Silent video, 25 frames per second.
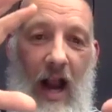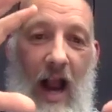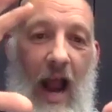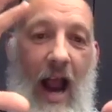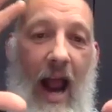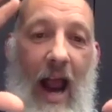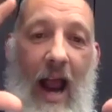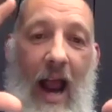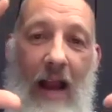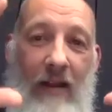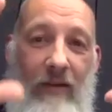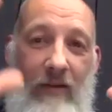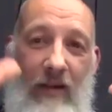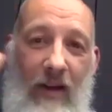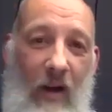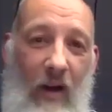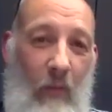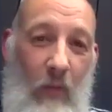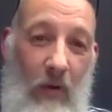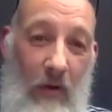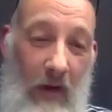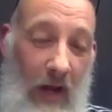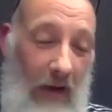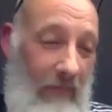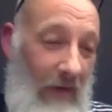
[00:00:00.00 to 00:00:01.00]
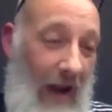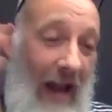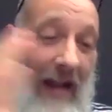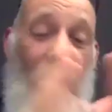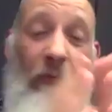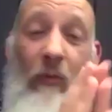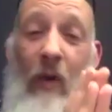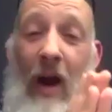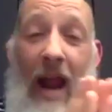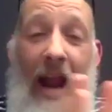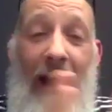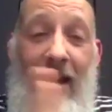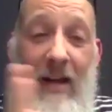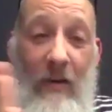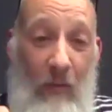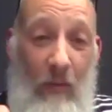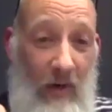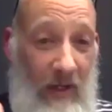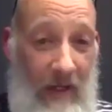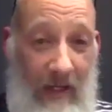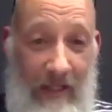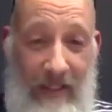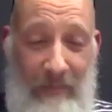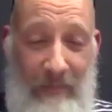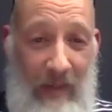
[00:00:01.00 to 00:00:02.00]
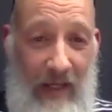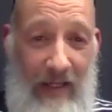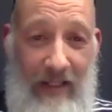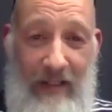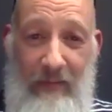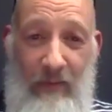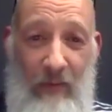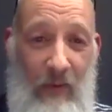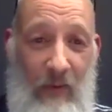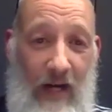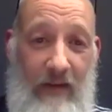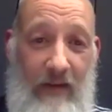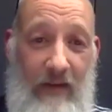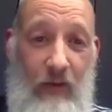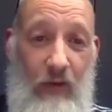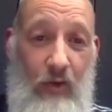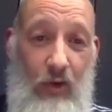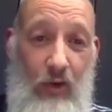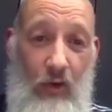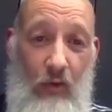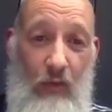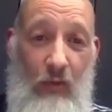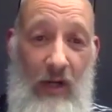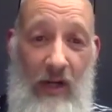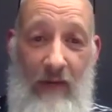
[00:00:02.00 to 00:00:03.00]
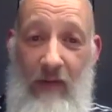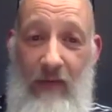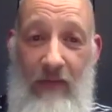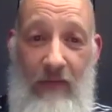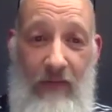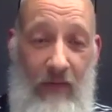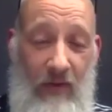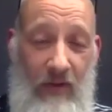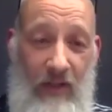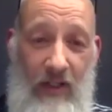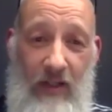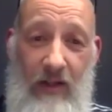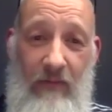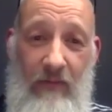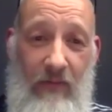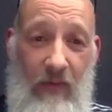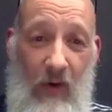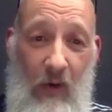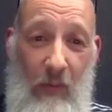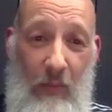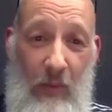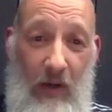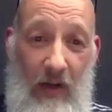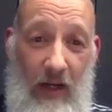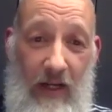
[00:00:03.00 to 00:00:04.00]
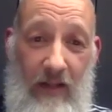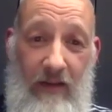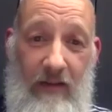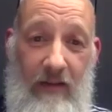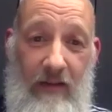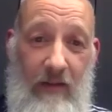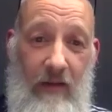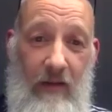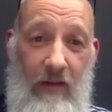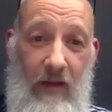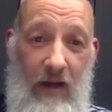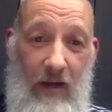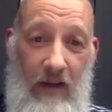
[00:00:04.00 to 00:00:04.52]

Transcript: and you know, if anyone anyone can explain to me where the joy of a fronted adverbial is at